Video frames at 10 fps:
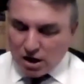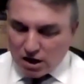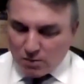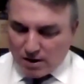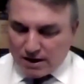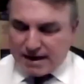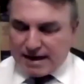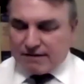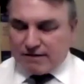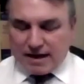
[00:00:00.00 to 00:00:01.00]
You won't
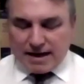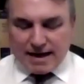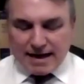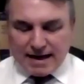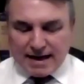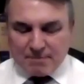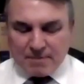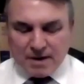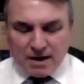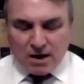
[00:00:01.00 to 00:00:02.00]
hear it, hear
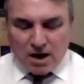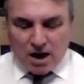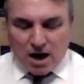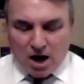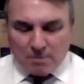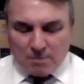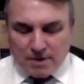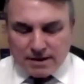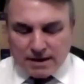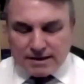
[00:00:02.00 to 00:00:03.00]
him um,
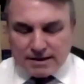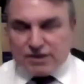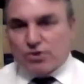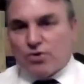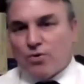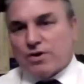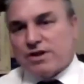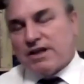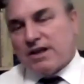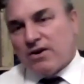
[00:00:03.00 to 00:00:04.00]

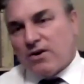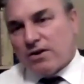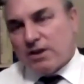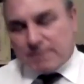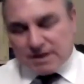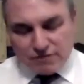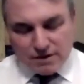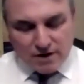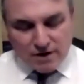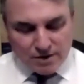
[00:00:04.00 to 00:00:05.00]
discoursing on the
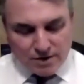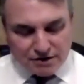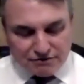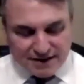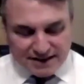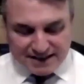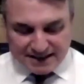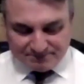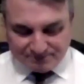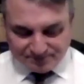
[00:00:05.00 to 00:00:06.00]
mystery of the Holy Trinity.